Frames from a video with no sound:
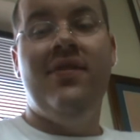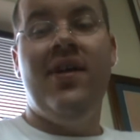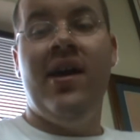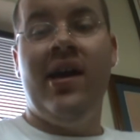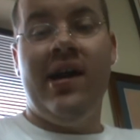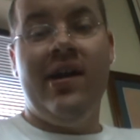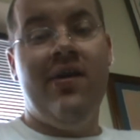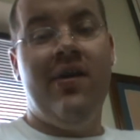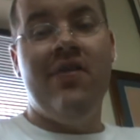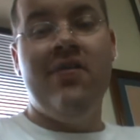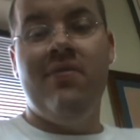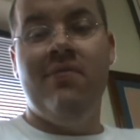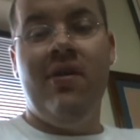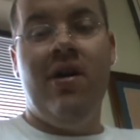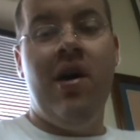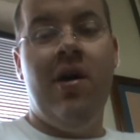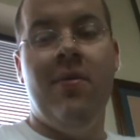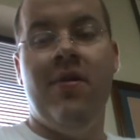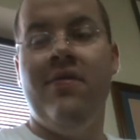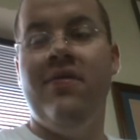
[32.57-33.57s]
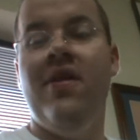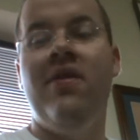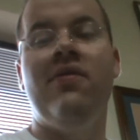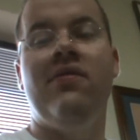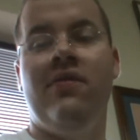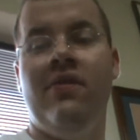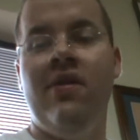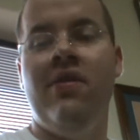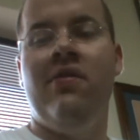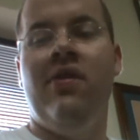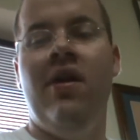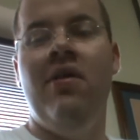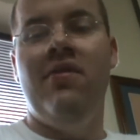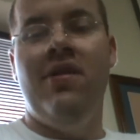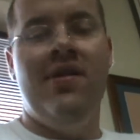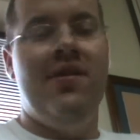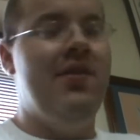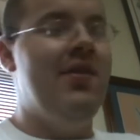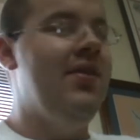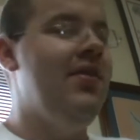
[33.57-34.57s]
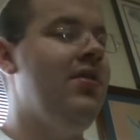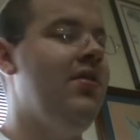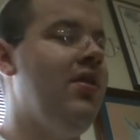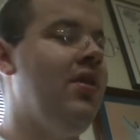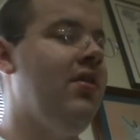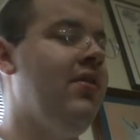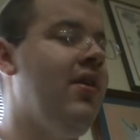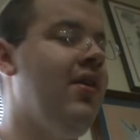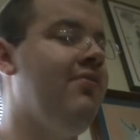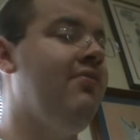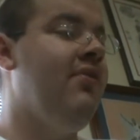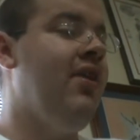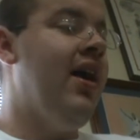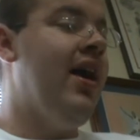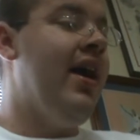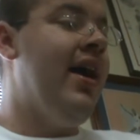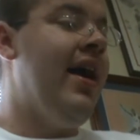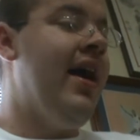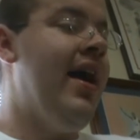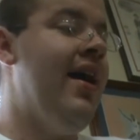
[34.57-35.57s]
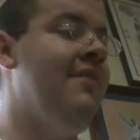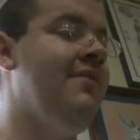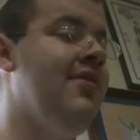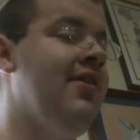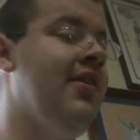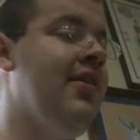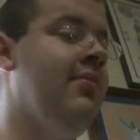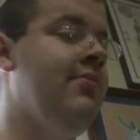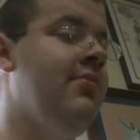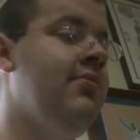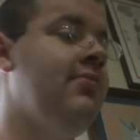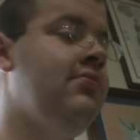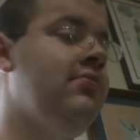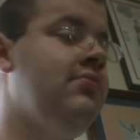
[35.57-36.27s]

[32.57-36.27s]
They got Carson Palmer. They're, they're loaded. That's why I have them